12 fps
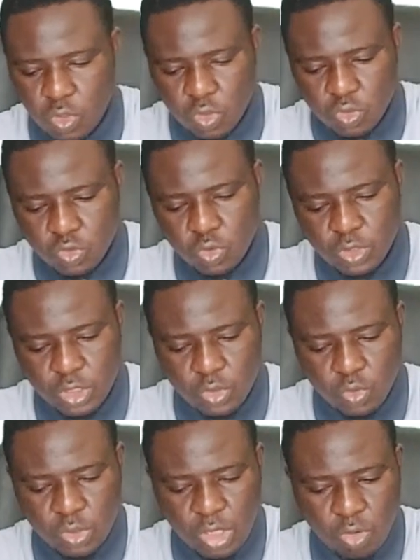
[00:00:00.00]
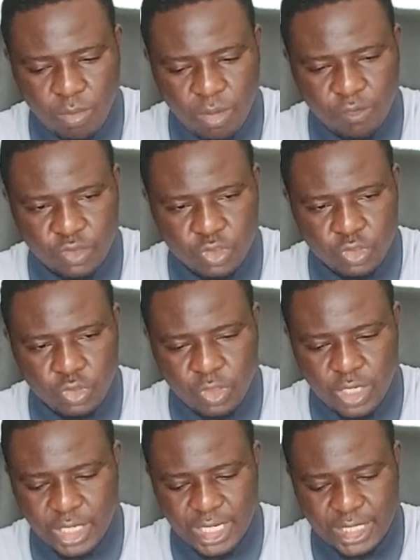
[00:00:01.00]
So the total number of
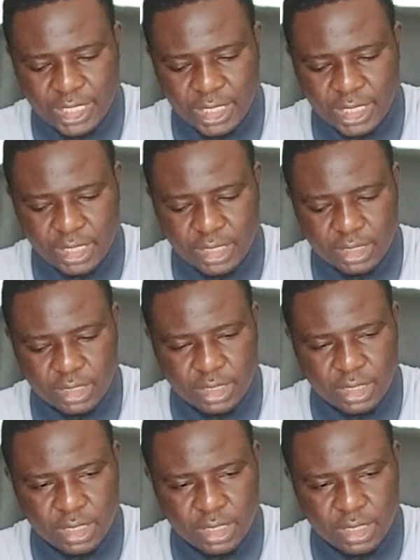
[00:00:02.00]
children in attendance